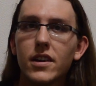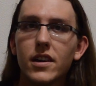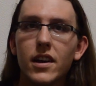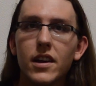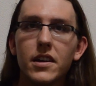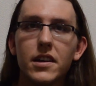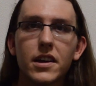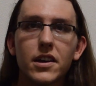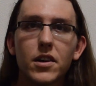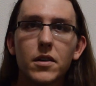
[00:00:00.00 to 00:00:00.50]

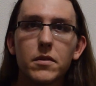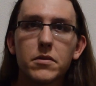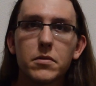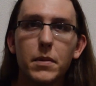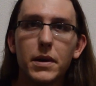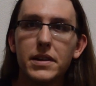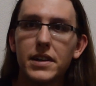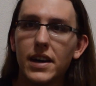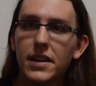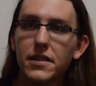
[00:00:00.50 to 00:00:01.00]
And they go up to
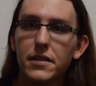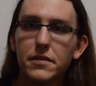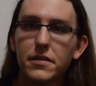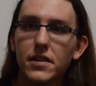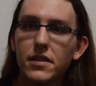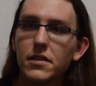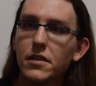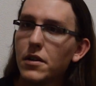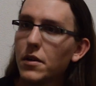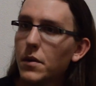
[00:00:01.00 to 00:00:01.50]
my dad, they
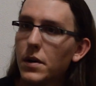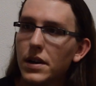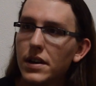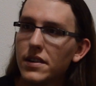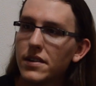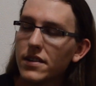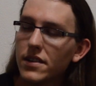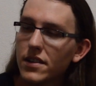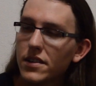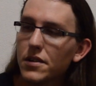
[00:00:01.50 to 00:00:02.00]
said, "You know
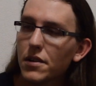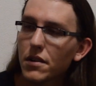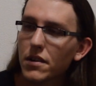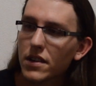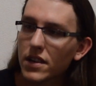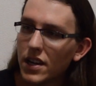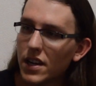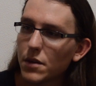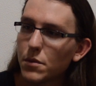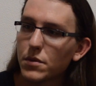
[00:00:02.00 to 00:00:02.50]
what? Your
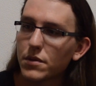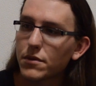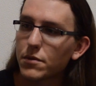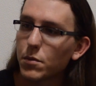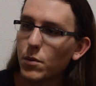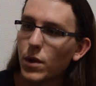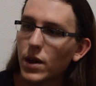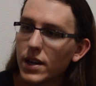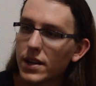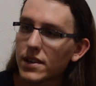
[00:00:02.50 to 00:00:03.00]
kid was
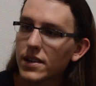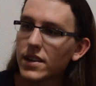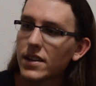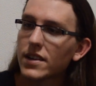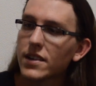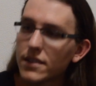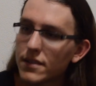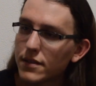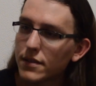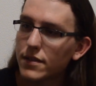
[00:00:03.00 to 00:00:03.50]
one
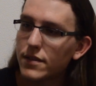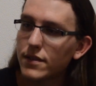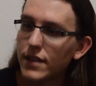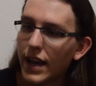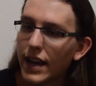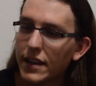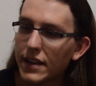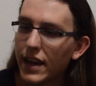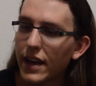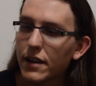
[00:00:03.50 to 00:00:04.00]

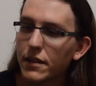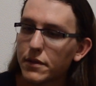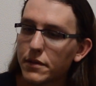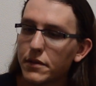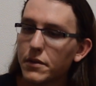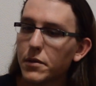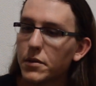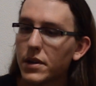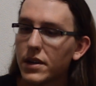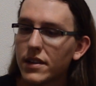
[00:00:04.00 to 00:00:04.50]
standout
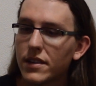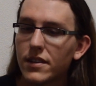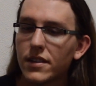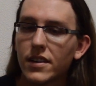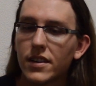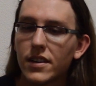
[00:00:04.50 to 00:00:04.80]
student."